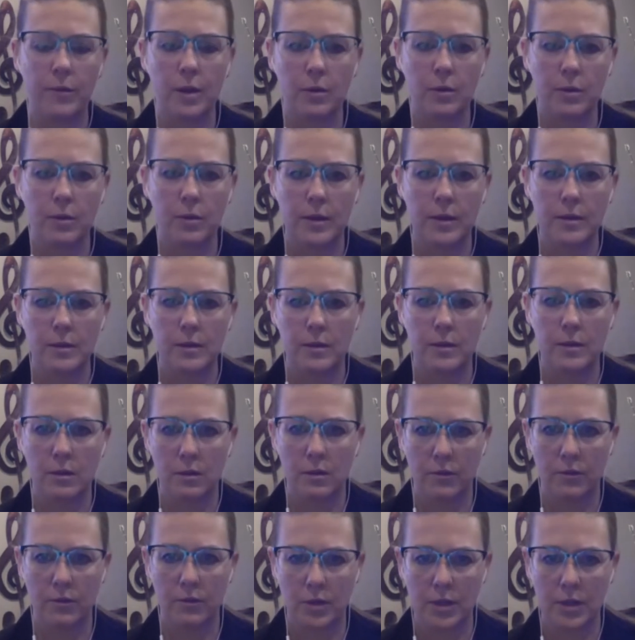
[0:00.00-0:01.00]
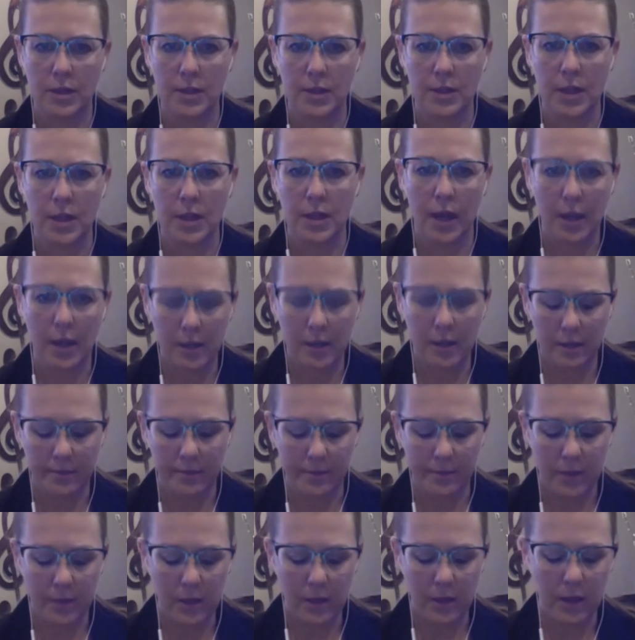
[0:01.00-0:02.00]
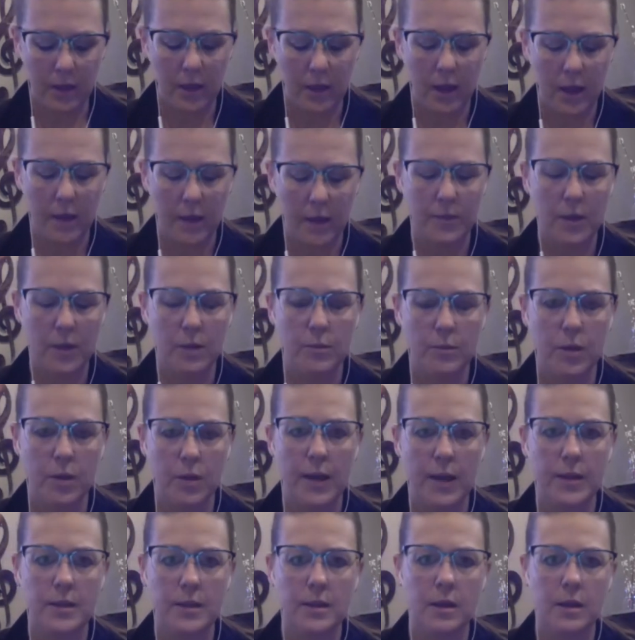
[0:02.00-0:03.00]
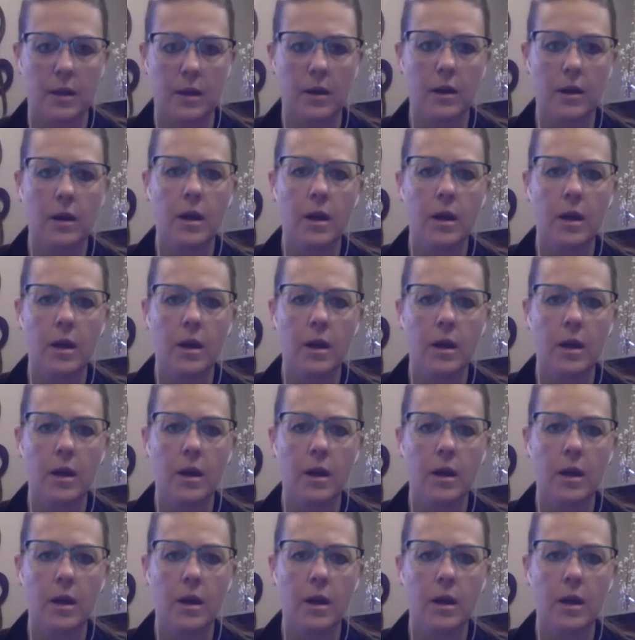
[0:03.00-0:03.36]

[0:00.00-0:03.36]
Queen's University side, the compliance there.